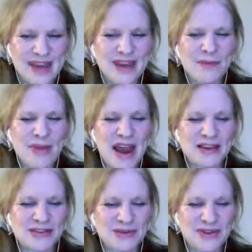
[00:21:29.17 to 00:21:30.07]
In the
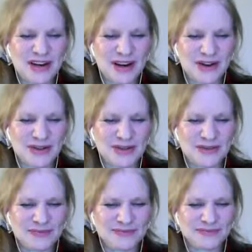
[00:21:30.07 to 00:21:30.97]
past 3 years,
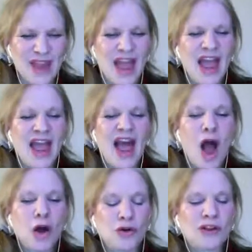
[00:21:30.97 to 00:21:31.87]

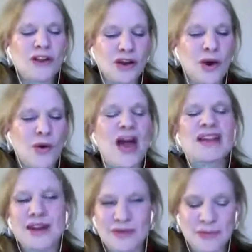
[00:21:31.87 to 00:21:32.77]
you know,
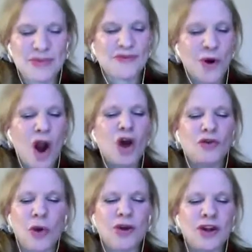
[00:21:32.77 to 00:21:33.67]
as I read before, a
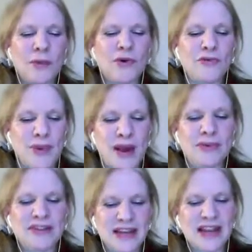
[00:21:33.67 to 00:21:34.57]
growing number of
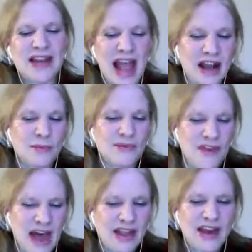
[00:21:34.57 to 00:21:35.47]
babies in the Yakima
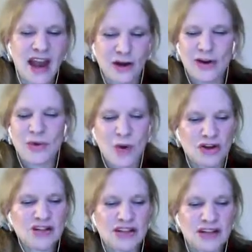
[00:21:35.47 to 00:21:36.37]
Valley area in
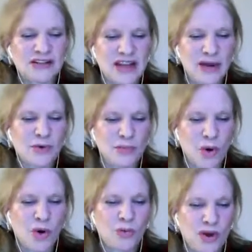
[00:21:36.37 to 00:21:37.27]
Washington state were
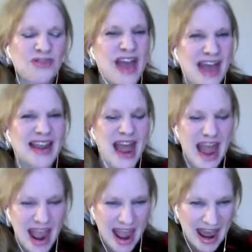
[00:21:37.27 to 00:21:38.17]
born with that
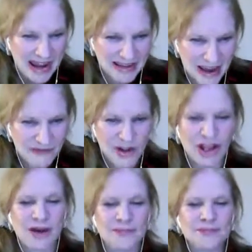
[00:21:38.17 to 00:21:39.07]

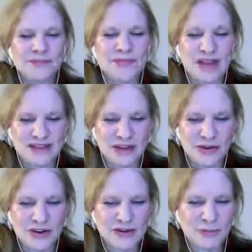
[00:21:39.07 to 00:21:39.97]
anencephaly, that
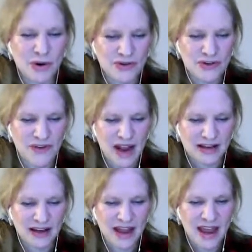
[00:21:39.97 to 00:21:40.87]
serious birth defect.